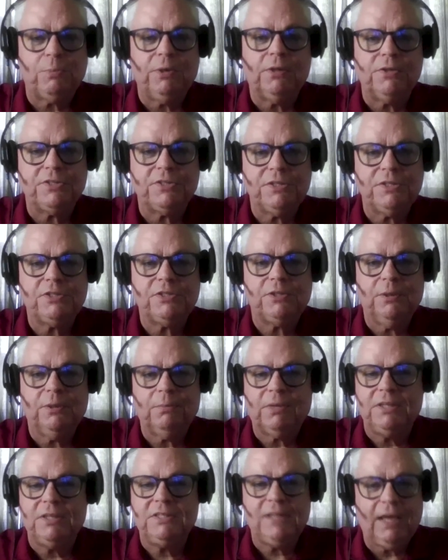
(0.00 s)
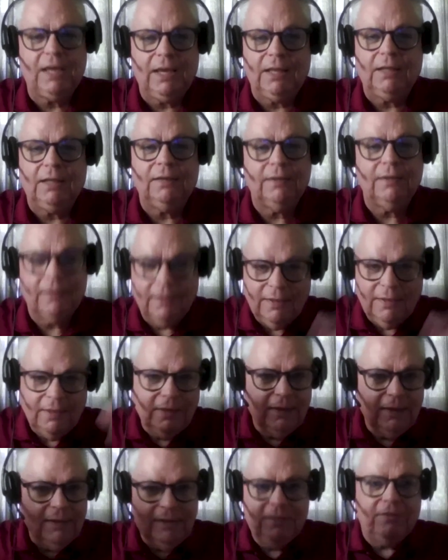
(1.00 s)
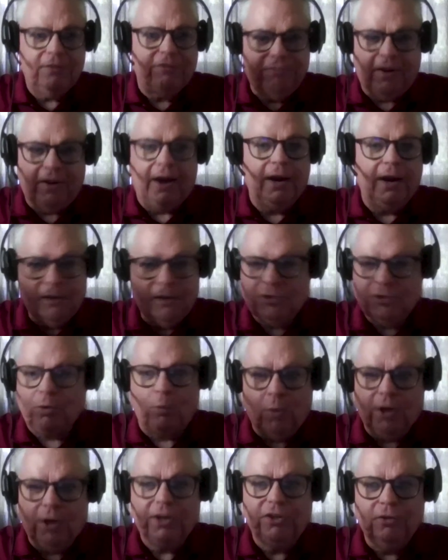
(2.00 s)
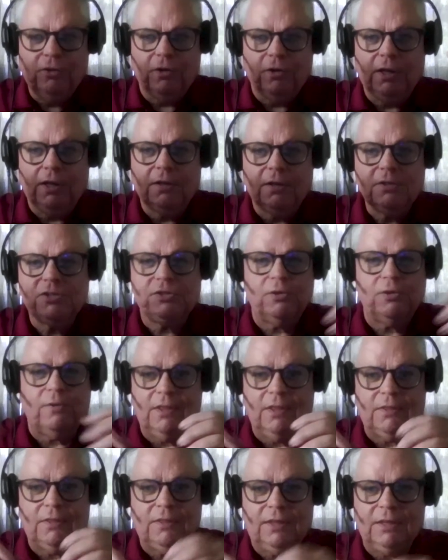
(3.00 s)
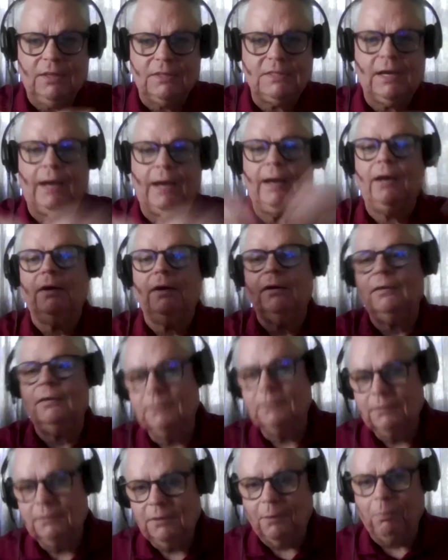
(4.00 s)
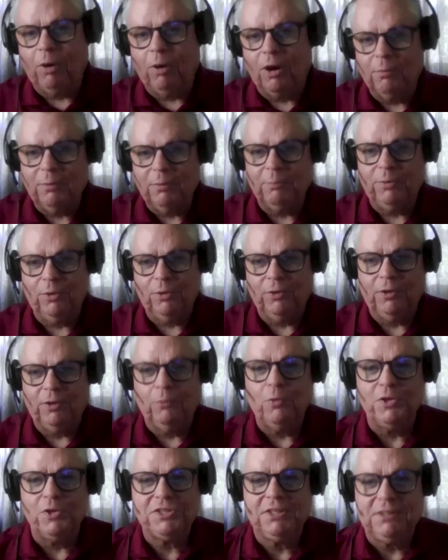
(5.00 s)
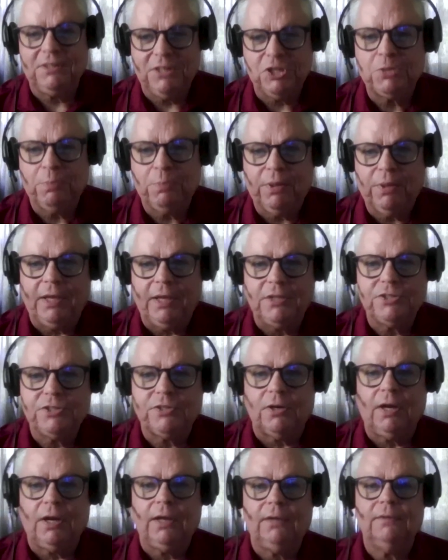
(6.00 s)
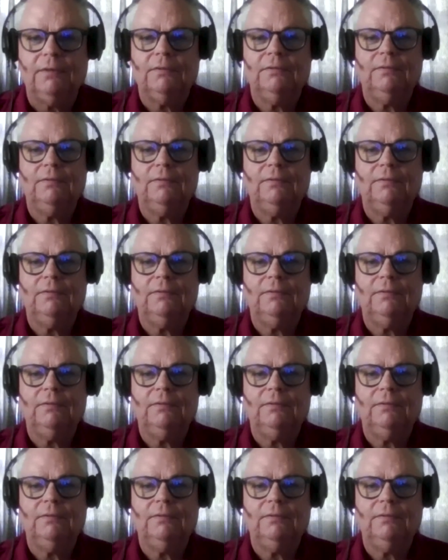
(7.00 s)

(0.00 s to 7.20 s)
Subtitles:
system contained the fire to one unit so that the entire apartment building wasn't displaced, right?